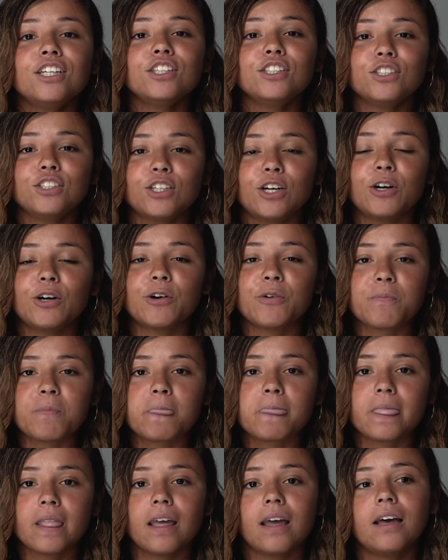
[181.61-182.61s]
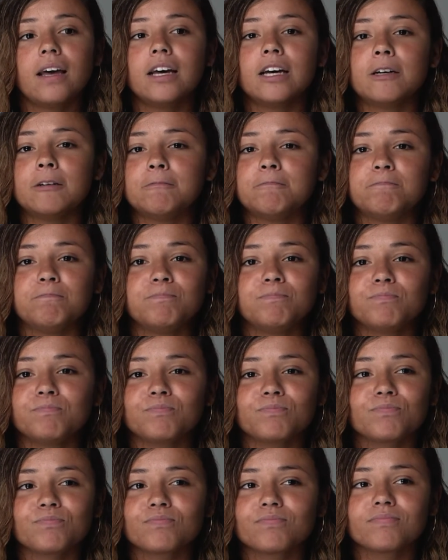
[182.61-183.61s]
So um,
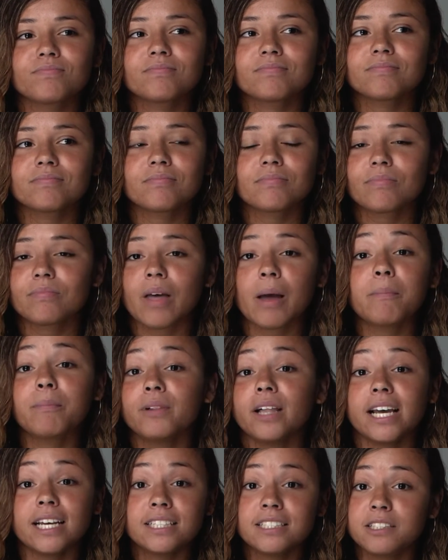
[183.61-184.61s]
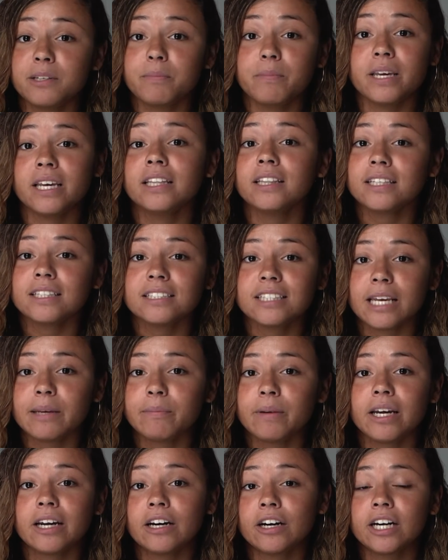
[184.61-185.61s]
I'm blessed to be in the
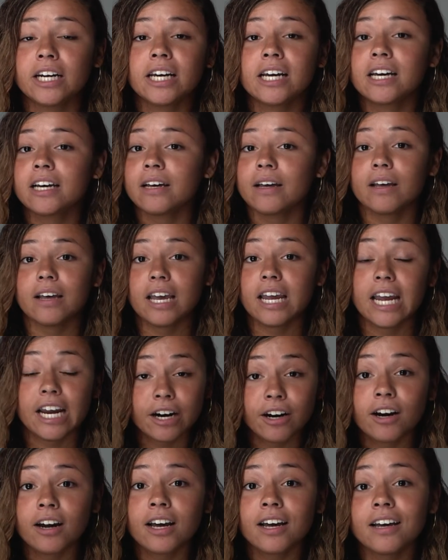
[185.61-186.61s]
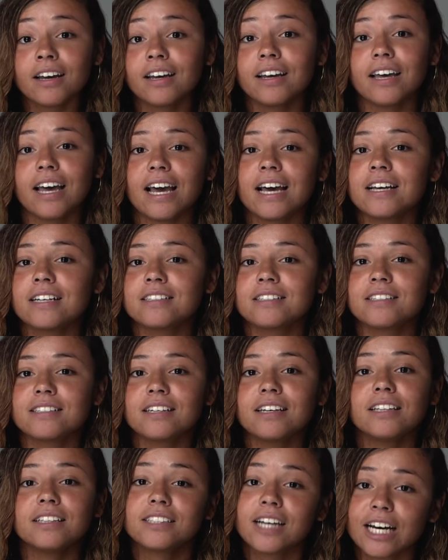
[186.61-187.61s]
same area era
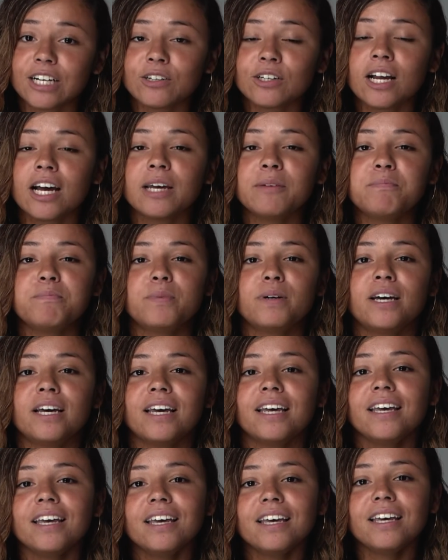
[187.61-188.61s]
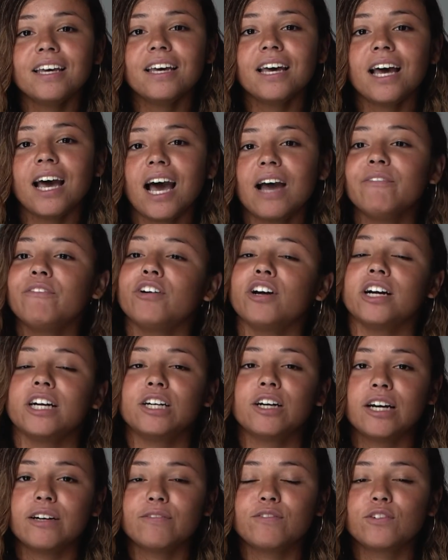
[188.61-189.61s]
as Title IX, but I'm
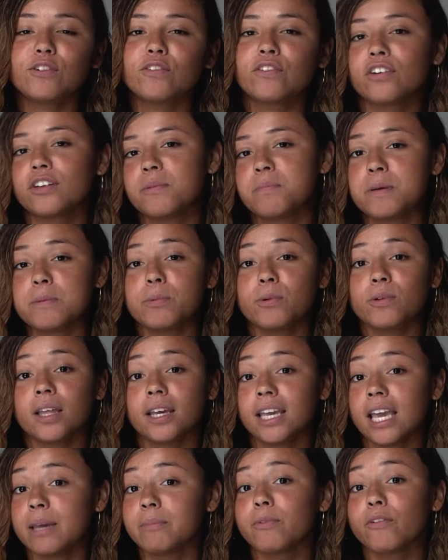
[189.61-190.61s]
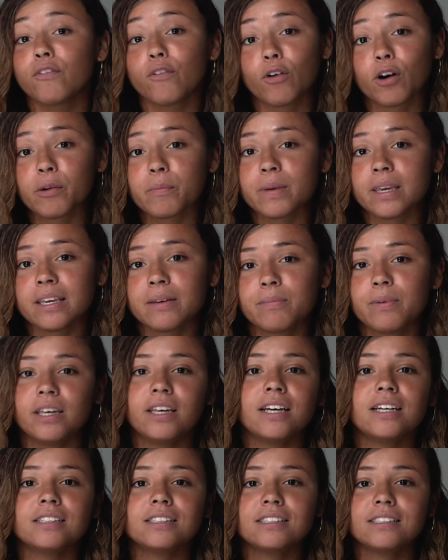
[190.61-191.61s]
very grateful for the people that came before me
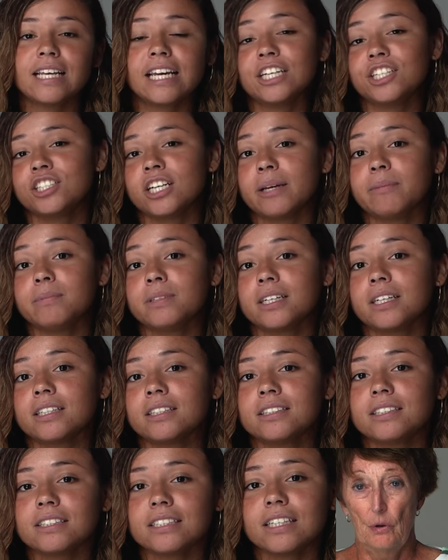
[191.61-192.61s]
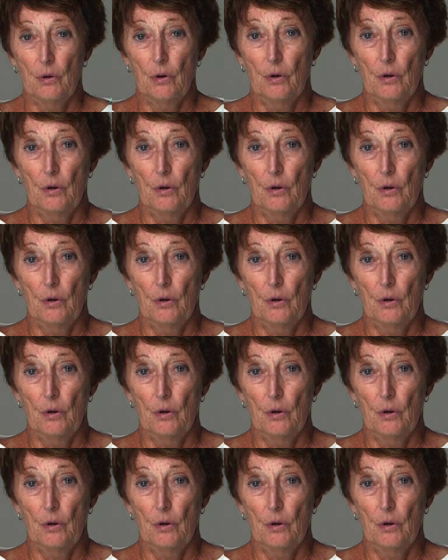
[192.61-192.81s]
because they shaped us.